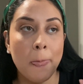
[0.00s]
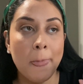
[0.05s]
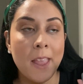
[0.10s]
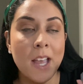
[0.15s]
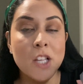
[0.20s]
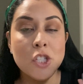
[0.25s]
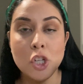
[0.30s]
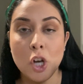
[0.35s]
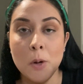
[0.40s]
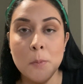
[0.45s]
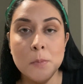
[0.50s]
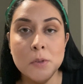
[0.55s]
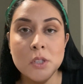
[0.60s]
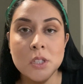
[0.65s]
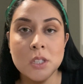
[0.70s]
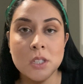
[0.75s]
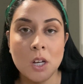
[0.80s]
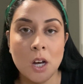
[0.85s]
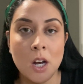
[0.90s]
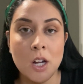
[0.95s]
it's
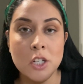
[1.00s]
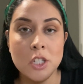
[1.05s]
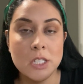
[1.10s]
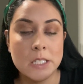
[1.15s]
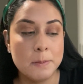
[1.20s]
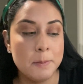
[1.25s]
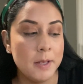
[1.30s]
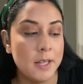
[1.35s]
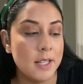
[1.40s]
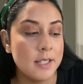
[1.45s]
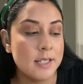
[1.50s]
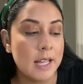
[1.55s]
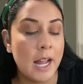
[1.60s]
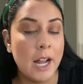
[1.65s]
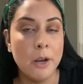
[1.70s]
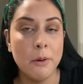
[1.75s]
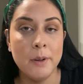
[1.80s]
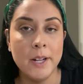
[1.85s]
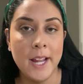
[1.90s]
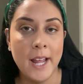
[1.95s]
almost gone just because
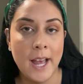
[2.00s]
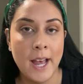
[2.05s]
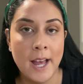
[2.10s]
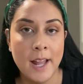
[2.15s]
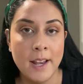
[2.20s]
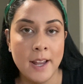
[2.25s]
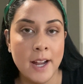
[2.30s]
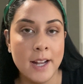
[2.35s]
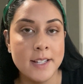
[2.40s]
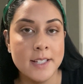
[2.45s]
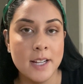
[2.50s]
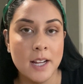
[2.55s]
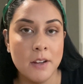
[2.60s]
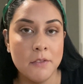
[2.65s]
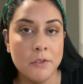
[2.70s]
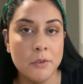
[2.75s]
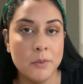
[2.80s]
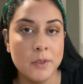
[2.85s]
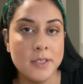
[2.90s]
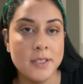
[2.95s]
I already had it. I didn't have
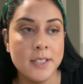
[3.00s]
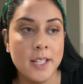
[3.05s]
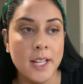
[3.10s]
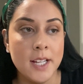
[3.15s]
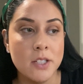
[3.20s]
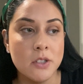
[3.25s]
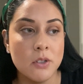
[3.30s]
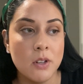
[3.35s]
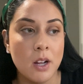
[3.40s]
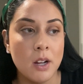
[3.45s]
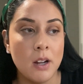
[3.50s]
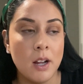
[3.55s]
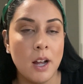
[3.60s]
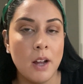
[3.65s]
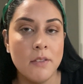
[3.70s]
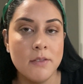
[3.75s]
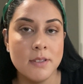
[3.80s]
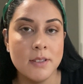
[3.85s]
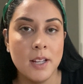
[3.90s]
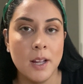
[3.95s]
the receipt, so
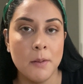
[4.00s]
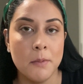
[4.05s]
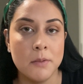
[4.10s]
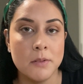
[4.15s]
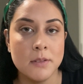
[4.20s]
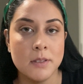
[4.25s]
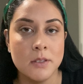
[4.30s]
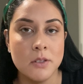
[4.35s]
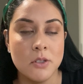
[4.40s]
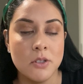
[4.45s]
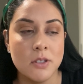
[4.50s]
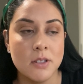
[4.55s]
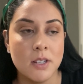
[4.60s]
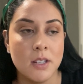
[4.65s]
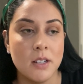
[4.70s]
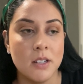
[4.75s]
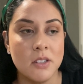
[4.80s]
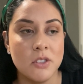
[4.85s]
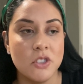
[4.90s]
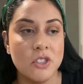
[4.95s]
obviously I wasn't just
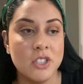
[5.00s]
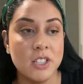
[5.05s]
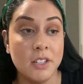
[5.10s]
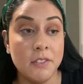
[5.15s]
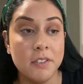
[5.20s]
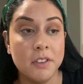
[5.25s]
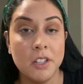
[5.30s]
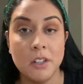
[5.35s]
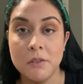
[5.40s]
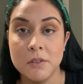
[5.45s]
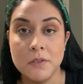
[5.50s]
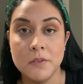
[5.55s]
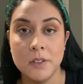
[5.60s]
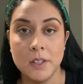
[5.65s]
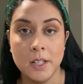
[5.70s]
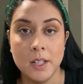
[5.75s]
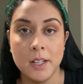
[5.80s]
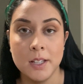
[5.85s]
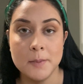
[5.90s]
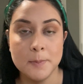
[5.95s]
going to just leave it there. It was
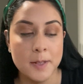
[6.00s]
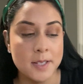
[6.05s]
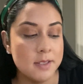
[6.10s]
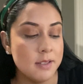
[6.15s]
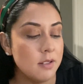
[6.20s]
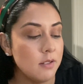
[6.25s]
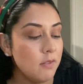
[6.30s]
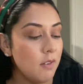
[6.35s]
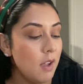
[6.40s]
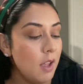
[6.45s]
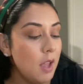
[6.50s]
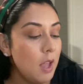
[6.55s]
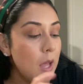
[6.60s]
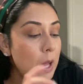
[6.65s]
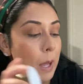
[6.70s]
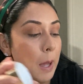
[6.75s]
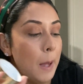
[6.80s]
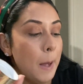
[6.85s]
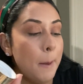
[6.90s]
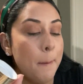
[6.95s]
fucking expensive.
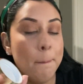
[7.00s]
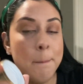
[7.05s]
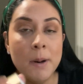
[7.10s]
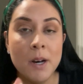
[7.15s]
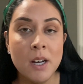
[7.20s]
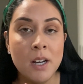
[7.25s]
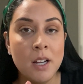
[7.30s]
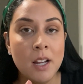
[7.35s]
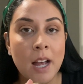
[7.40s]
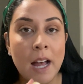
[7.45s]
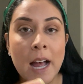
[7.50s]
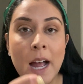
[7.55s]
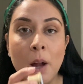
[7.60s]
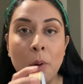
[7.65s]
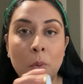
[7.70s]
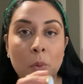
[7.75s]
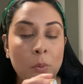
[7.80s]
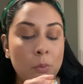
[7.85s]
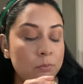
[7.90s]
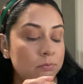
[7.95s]
But
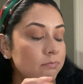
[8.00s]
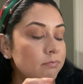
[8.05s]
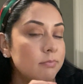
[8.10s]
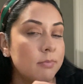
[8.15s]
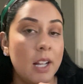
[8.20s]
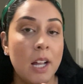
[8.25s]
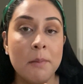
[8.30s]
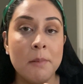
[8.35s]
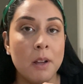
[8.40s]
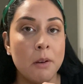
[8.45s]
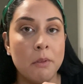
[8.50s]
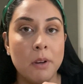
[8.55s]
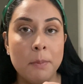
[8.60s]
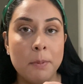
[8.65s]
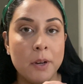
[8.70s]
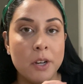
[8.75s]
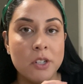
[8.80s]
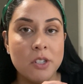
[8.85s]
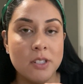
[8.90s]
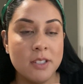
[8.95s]
I'm not
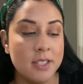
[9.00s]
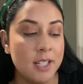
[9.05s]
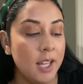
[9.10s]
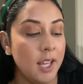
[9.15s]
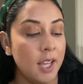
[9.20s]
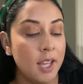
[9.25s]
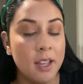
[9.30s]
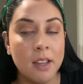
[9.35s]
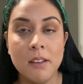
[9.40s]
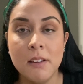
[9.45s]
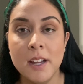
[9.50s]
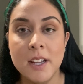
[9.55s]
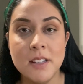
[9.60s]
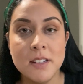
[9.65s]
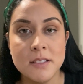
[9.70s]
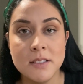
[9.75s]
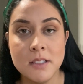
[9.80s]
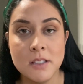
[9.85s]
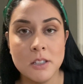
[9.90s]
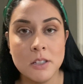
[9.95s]
repurchasing it. It
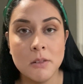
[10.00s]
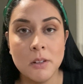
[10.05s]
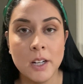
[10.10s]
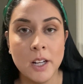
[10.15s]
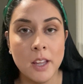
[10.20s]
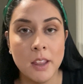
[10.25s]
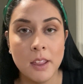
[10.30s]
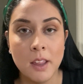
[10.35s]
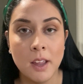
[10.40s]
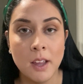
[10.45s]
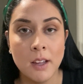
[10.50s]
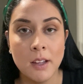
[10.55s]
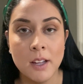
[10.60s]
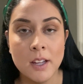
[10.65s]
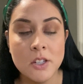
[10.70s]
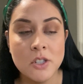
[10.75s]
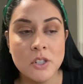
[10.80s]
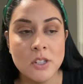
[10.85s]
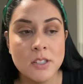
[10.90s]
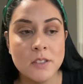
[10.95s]
doesn't do anything.
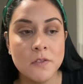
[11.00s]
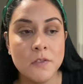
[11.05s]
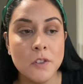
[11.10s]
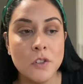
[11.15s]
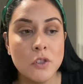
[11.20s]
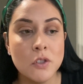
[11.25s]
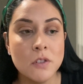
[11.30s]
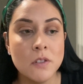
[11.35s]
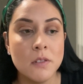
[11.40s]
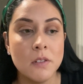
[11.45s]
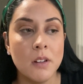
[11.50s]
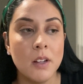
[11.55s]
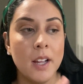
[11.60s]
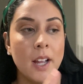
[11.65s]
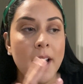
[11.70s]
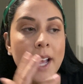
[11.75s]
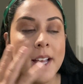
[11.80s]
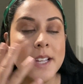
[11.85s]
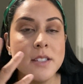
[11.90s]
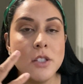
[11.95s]
It just feels, it
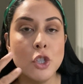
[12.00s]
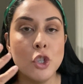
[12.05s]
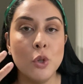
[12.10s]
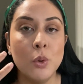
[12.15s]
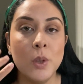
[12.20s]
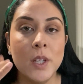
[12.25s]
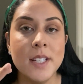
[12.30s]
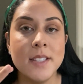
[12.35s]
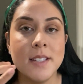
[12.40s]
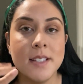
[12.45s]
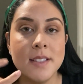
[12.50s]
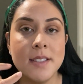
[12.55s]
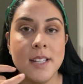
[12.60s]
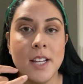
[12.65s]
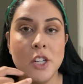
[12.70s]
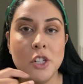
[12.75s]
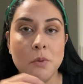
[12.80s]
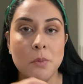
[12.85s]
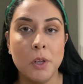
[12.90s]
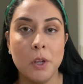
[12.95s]
has a cooling
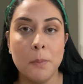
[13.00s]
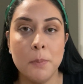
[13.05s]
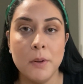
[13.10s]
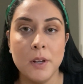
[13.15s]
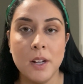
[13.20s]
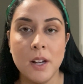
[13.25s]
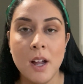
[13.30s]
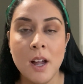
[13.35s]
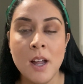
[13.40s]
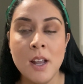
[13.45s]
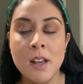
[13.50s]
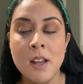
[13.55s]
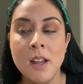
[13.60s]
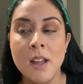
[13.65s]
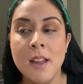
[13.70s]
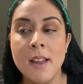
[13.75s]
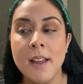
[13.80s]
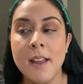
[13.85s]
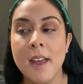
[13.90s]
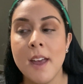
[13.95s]
sensation when you put it on,
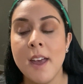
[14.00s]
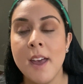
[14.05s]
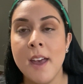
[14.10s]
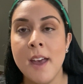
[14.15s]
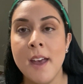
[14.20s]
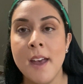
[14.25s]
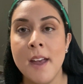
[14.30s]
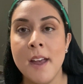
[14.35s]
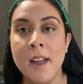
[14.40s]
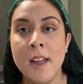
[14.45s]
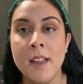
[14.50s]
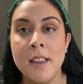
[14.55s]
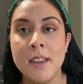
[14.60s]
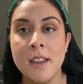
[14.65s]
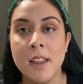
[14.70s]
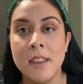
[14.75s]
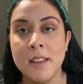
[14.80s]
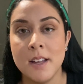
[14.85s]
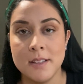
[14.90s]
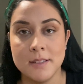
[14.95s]
and
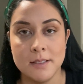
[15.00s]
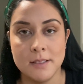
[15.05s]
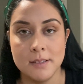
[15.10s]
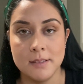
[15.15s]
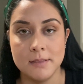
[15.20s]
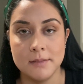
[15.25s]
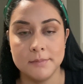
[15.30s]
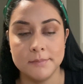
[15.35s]
that's it.